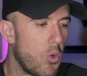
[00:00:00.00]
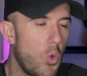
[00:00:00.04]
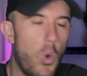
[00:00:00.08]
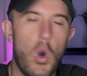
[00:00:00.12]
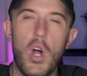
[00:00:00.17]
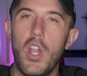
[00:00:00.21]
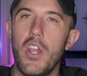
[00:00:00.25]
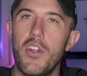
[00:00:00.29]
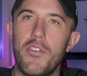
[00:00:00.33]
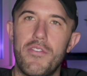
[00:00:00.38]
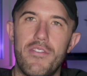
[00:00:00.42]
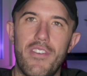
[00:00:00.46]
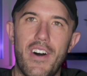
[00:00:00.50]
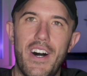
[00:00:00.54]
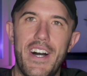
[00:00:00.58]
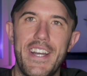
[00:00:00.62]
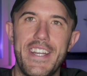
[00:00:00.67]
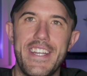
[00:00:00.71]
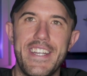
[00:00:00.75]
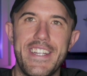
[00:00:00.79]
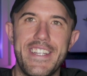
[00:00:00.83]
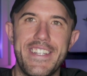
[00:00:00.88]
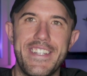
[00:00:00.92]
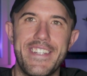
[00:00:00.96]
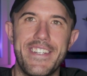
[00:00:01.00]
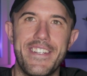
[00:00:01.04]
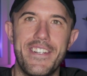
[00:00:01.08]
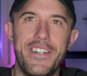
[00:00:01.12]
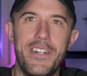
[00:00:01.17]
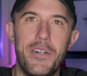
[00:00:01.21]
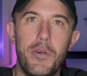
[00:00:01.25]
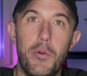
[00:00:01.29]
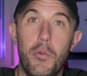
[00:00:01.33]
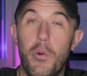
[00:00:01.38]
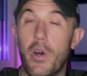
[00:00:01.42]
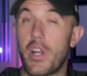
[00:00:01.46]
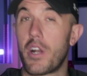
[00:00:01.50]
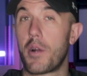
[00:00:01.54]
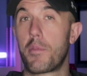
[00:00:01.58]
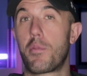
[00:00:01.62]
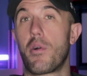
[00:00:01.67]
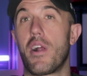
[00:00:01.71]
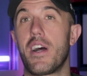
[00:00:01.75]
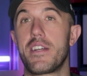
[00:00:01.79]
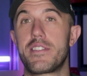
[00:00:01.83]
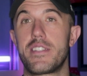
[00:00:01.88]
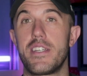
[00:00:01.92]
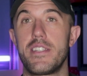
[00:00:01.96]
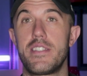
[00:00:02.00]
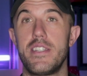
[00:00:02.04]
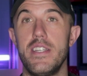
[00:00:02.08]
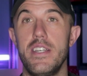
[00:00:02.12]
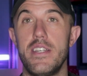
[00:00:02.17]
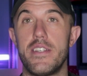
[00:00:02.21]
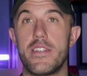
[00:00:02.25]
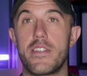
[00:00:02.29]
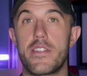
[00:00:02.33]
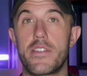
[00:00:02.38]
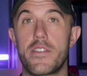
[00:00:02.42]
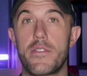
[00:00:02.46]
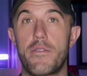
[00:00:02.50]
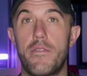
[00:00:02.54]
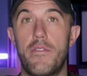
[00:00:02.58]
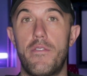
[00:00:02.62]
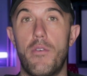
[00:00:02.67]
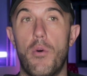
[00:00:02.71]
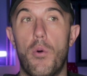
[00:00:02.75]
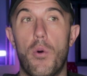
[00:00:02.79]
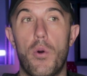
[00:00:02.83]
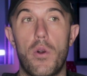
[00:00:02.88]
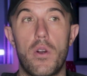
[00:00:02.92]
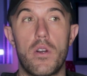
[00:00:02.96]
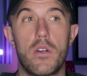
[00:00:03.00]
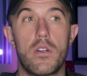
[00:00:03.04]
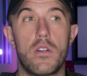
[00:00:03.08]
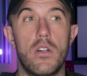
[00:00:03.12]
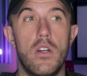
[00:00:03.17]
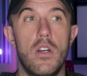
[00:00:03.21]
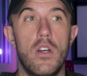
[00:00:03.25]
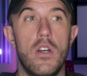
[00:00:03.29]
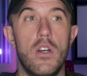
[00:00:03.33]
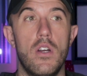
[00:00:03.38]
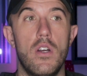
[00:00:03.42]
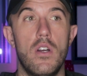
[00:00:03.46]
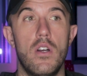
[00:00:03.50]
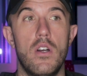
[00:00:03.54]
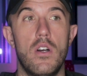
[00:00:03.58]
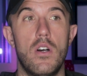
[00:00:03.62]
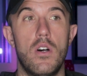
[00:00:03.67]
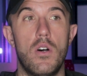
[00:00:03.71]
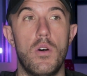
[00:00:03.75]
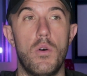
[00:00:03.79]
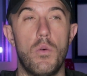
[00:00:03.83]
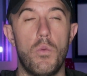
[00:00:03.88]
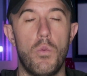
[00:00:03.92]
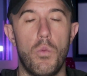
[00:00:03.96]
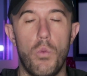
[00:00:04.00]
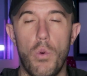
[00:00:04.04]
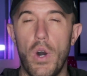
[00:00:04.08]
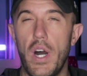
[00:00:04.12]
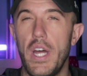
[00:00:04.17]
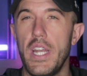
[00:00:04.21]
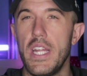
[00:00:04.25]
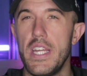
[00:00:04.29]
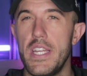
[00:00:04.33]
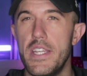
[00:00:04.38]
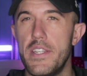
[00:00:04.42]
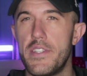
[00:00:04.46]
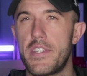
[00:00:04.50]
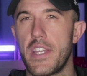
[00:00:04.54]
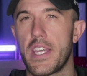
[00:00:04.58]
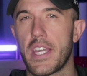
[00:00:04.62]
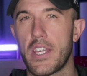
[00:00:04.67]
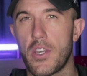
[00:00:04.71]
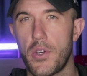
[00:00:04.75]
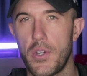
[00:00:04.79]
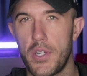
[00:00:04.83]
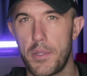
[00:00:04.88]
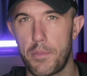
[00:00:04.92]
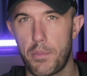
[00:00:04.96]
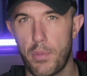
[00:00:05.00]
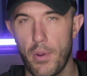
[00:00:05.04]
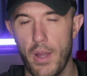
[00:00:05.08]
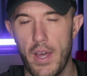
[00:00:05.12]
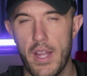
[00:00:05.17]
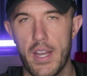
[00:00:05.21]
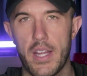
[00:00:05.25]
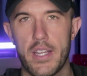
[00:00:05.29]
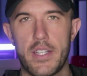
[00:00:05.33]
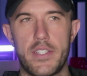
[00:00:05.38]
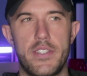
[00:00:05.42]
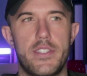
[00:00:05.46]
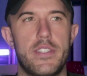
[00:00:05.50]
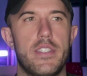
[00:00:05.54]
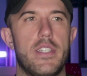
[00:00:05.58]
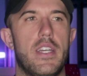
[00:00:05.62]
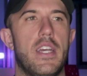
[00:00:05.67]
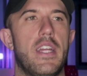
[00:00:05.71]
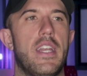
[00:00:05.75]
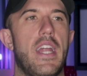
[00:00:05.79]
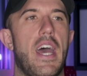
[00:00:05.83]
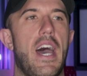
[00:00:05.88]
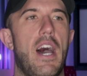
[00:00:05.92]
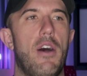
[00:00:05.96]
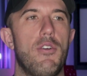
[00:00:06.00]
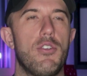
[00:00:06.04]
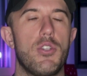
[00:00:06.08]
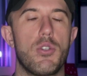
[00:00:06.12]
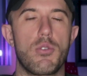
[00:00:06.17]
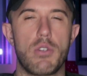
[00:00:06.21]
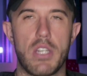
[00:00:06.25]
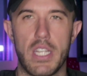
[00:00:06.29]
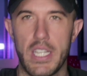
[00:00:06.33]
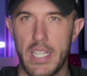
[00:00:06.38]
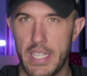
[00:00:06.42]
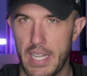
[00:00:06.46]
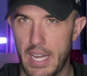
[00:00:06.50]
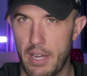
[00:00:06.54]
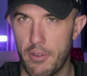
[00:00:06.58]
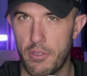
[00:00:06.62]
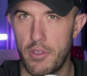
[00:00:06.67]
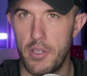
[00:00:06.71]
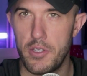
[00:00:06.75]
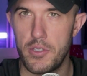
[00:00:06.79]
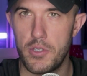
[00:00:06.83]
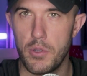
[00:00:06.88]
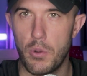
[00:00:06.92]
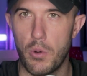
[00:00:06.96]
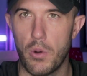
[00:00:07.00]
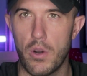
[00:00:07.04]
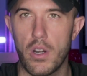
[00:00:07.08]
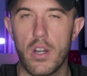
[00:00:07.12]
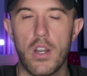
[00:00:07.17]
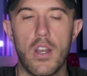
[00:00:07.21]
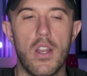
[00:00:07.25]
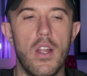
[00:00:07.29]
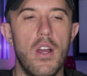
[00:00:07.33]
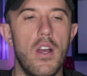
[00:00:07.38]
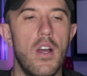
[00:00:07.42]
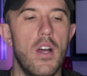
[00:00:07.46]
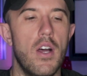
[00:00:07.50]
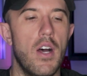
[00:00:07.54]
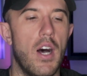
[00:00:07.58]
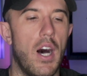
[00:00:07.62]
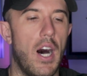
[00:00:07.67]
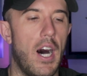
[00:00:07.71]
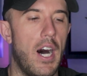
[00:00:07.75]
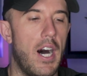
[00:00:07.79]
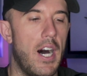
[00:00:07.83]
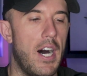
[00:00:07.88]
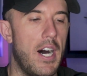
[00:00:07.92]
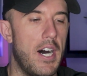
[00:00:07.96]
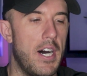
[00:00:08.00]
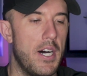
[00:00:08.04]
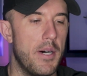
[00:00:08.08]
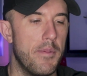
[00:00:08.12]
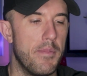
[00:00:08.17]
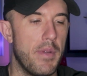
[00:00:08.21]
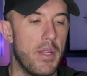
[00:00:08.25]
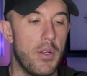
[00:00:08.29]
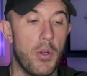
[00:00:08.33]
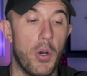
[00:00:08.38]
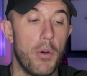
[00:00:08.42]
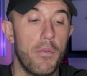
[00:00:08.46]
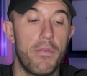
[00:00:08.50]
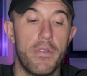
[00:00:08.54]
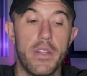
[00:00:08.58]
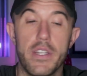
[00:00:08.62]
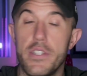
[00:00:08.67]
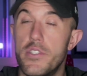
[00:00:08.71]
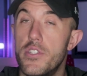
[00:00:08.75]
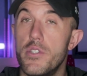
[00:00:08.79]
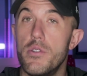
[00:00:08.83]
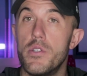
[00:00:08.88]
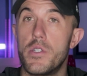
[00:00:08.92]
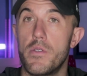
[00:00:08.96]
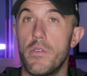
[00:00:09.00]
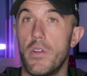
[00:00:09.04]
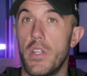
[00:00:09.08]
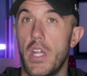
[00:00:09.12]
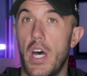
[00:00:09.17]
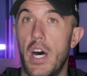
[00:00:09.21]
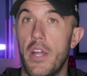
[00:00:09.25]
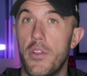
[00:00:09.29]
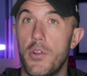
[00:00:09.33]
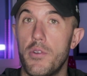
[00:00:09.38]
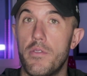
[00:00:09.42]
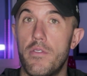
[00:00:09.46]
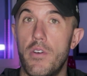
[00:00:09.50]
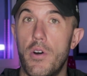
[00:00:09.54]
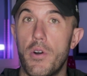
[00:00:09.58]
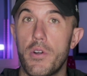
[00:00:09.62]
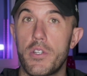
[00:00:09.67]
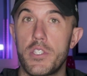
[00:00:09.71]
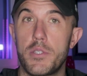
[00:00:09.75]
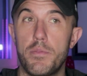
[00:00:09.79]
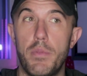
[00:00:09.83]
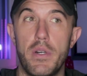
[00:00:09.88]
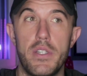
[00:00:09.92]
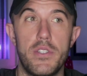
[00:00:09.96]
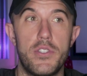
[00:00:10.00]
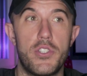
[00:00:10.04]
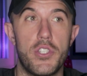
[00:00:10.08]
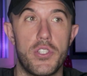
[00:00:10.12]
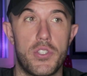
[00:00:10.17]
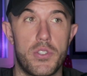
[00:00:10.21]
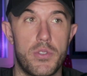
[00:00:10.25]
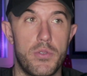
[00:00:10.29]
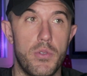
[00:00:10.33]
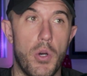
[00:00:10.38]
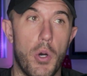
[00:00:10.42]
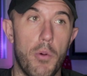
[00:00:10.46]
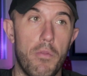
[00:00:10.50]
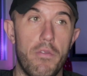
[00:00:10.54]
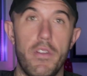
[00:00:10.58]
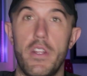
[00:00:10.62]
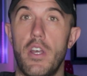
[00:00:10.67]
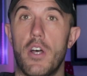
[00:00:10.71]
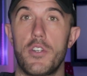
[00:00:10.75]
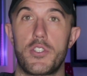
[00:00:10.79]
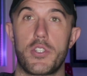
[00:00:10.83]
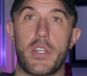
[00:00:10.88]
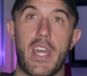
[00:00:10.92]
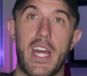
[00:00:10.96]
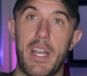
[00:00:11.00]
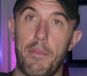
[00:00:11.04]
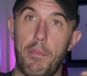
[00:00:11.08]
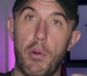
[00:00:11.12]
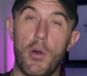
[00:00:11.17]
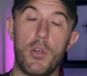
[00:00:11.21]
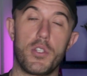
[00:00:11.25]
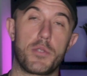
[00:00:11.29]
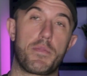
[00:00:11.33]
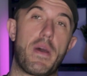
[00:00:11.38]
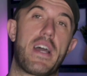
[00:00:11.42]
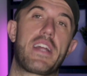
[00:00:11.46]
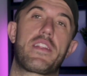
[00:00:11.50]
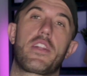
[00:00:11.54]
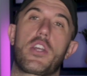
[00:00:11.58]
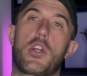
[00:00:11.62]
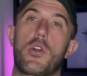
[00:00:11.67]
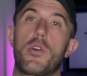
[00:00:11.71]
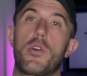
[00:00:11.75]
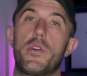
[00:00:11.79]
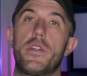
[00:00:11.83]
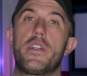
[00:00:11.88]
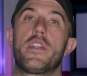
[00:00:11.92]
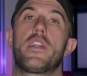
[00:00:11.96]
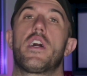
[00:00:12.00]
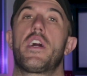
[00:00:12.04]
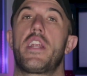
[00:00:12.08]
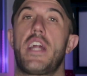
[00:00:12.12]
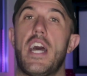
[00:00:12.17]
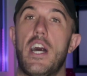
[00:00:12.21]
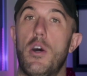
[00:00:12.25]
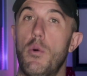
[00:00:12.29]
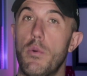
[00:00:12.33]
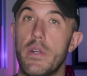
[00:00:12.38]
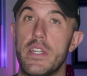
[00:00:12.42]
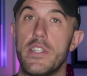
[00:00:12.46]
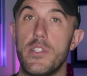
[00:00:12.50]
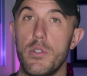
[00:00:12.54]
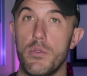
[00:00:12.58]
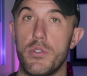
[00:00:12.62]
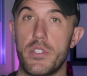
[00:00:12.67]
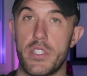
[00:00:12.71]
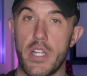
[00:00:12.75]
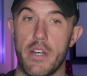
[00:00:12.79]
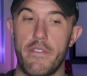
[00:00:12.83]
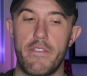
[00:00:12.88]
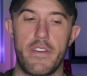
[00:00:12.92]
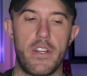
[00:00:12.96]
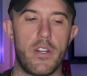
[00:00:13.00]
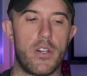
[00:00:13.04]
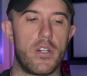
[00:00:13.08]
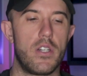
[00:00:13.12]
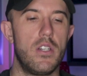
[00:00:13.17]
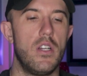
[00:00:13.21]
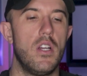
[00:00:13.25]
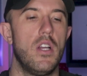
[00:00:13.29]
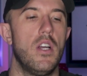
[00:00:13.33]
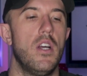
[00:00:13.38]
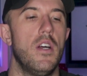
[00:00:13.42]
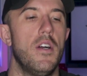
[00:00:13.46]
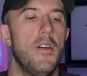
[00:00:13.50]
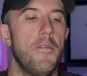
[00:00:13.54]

of qualifying what our process is for what is a good product and how do you get it out the door. And hopefully it's useful to other folks, but just hopefully also kind of pulls back the curtain on how we do stuff here.